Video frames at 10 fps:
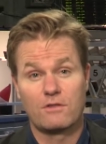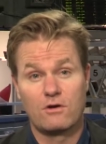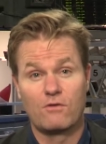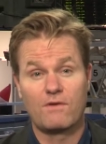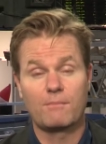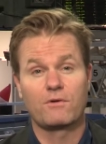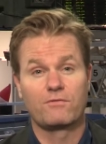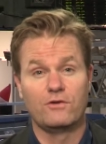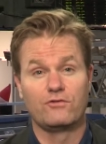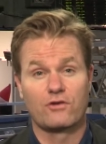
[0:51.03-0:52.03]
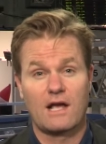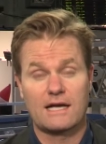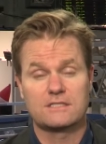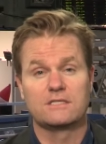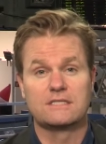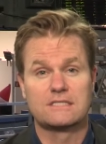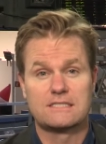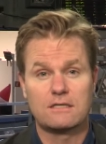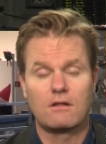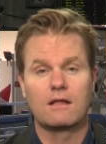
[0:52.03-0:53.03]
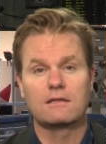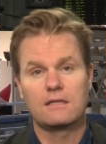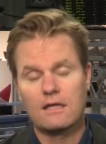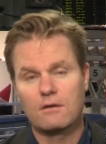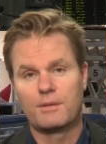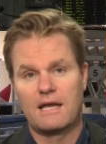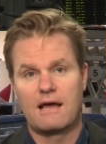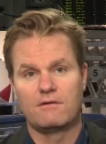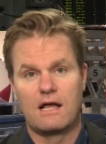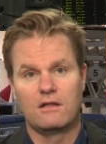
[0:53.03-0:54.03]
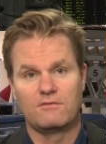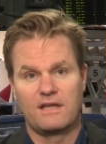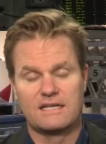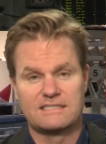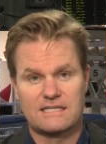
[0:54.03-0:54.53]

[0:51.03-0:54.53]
But the November future actually is still a little bit ele elevated.